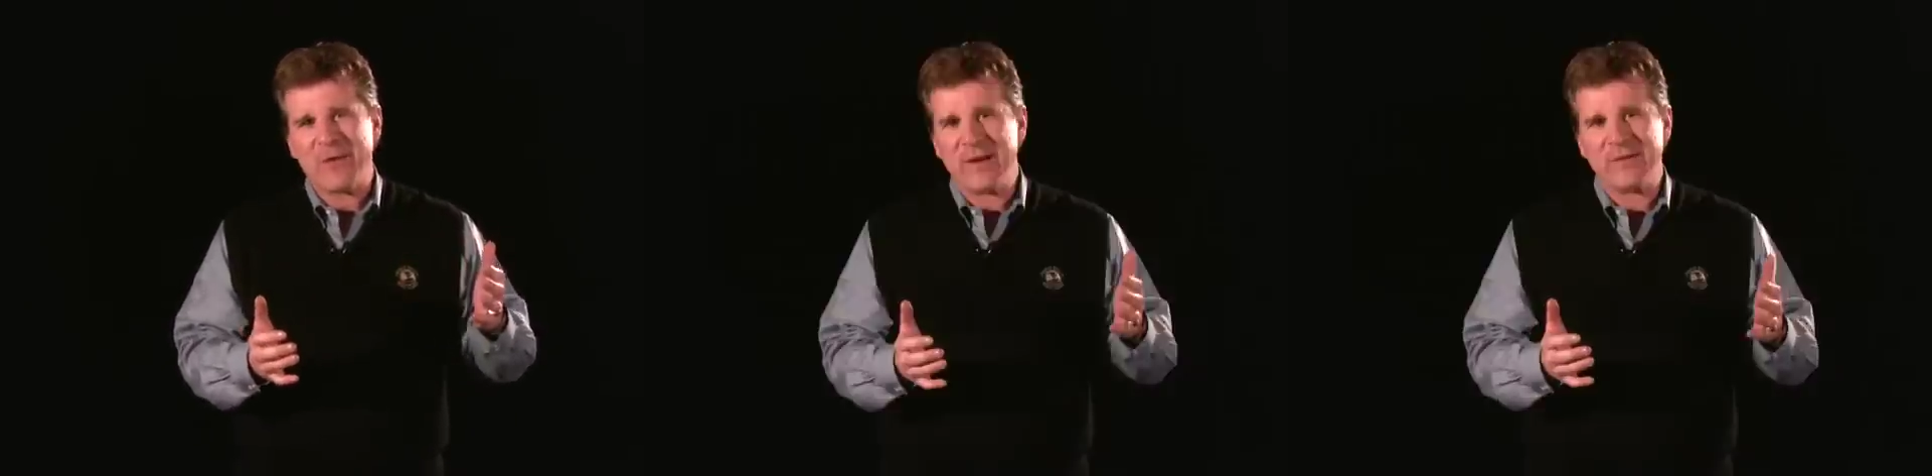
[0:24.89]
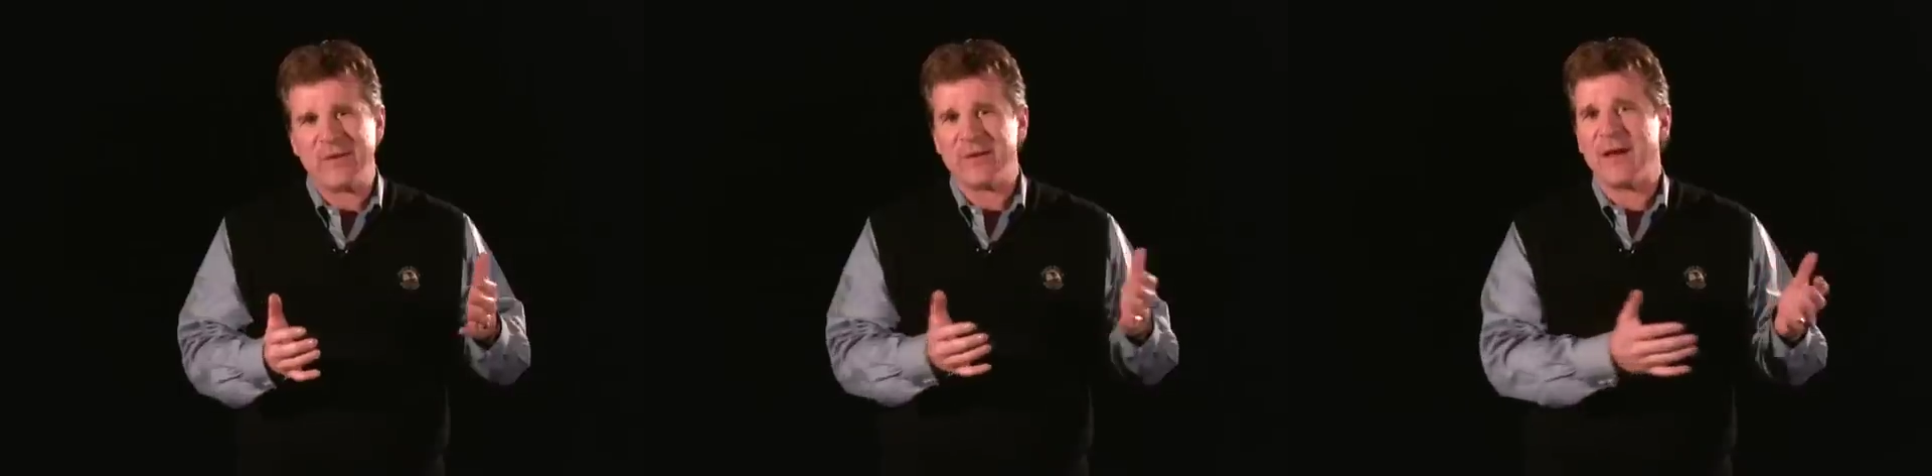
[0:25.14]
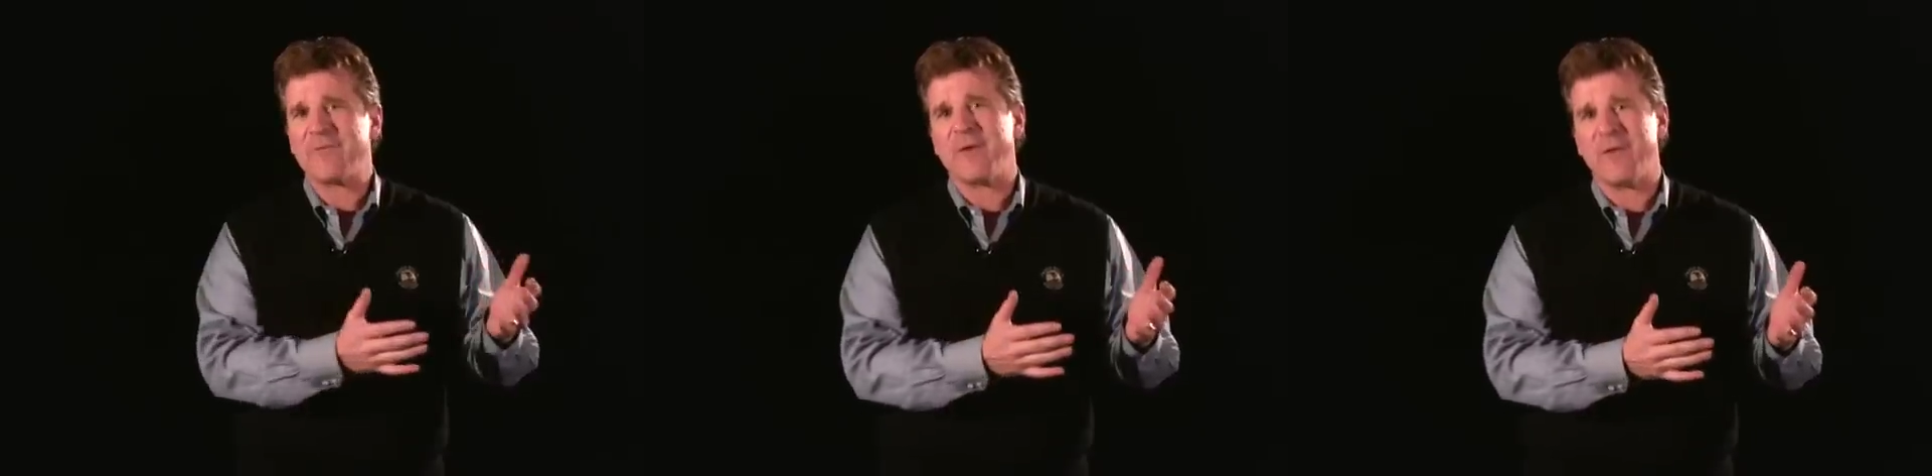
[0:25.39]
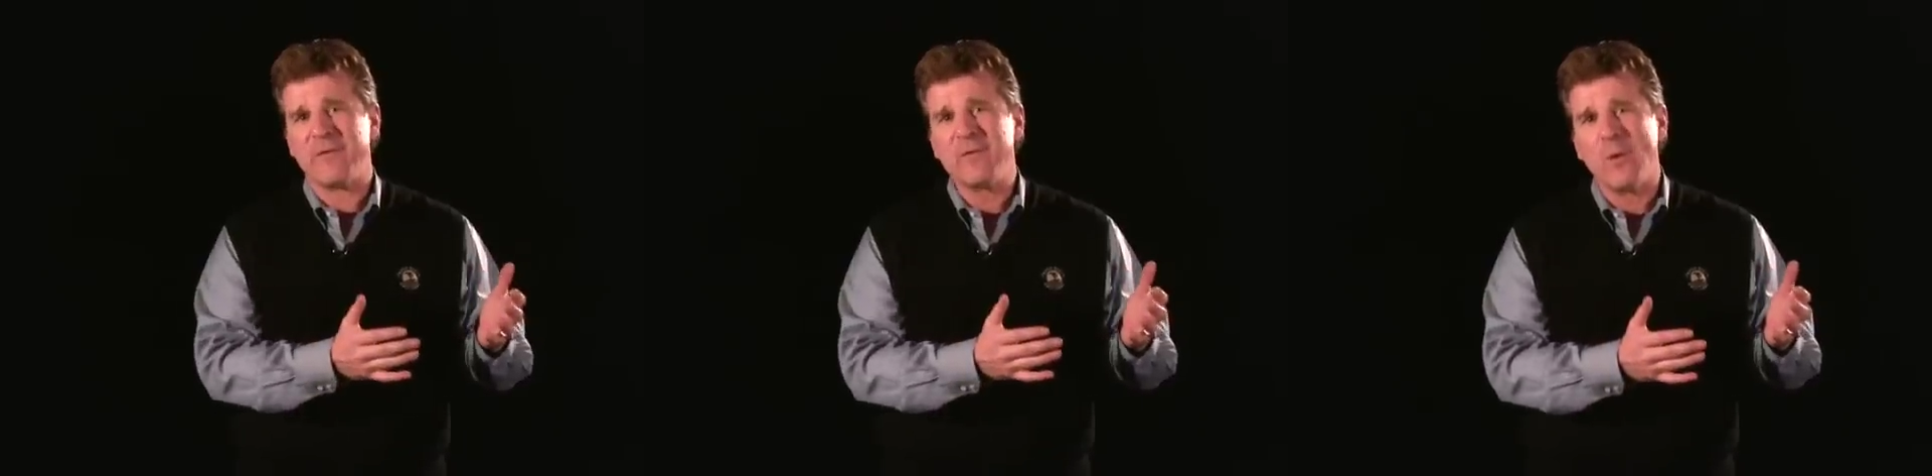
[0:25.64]
things get left
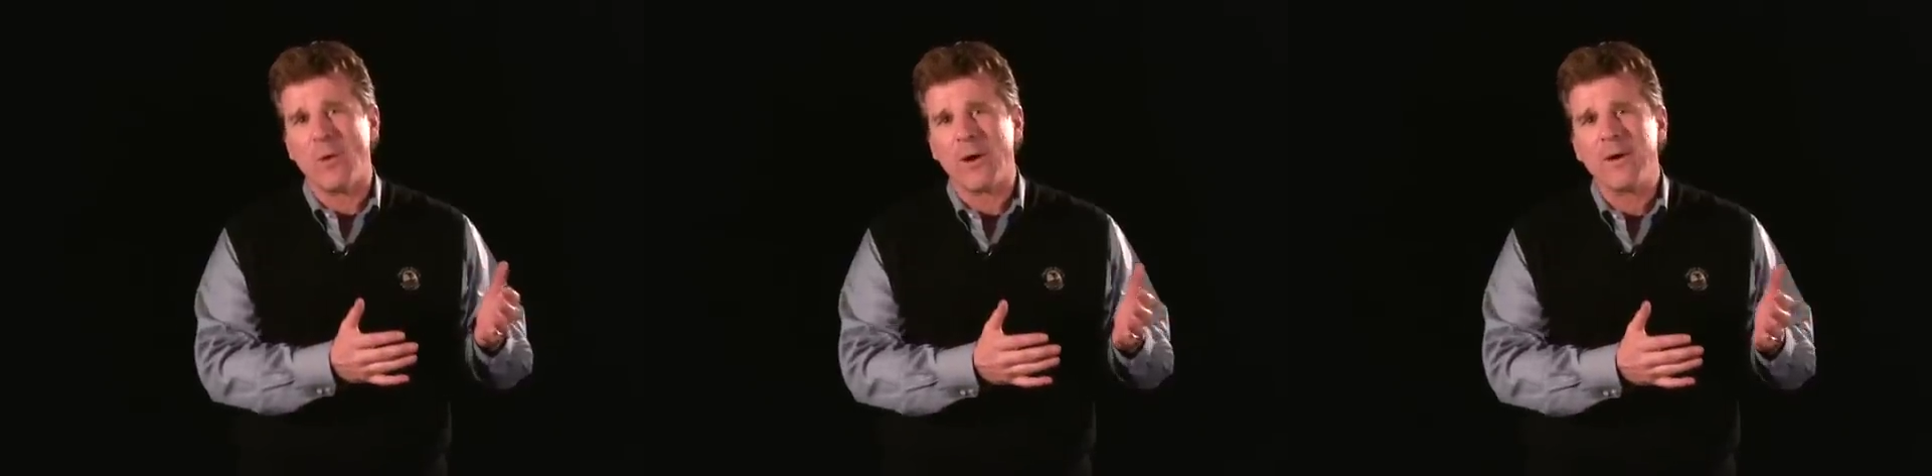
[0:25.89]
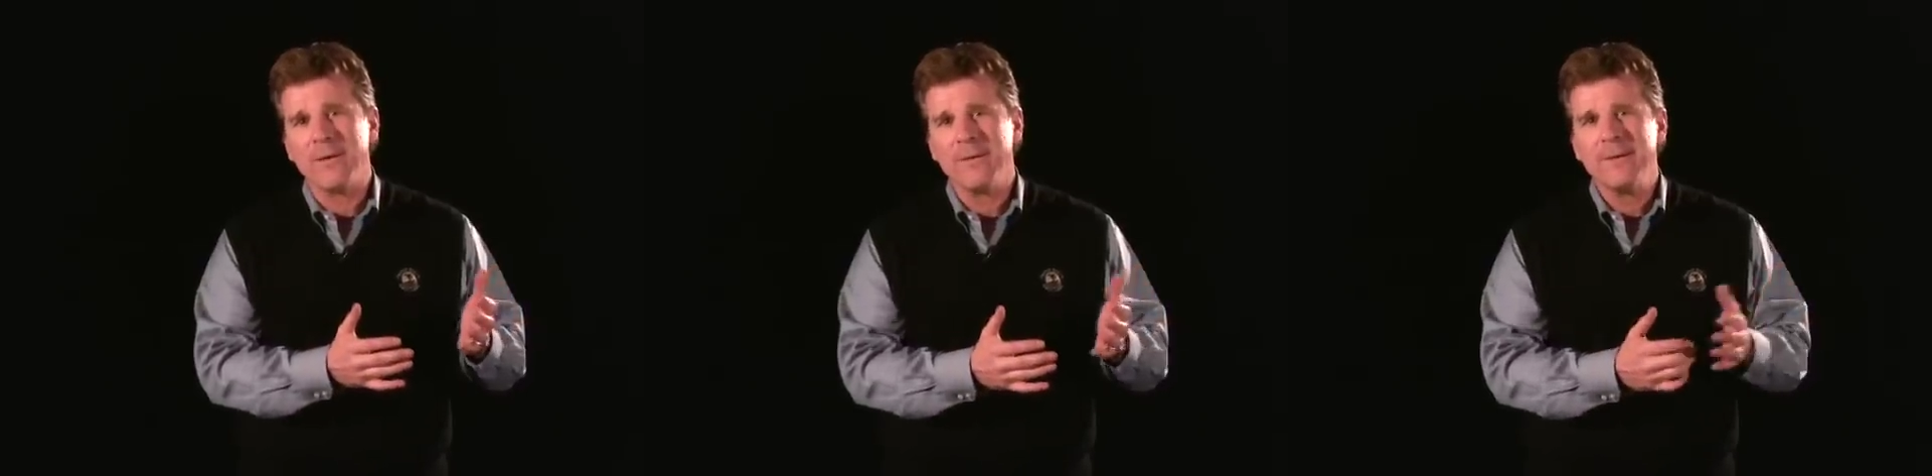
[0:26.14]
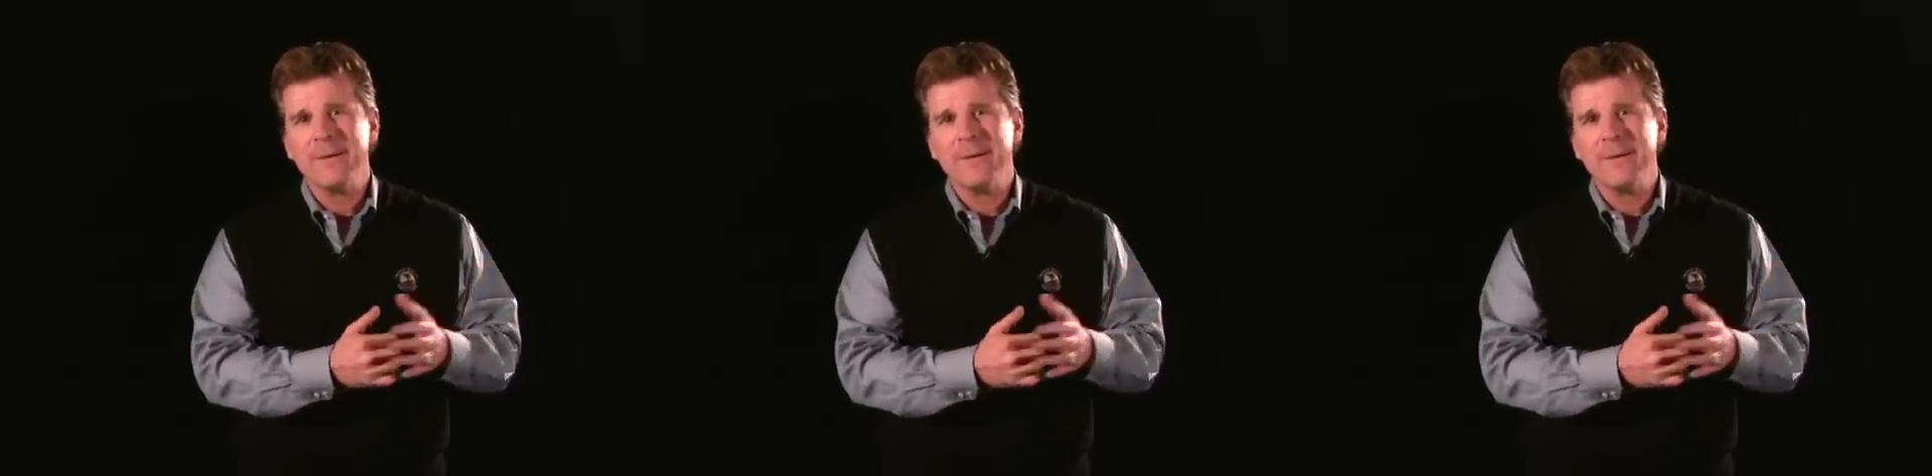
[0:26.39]
on the floor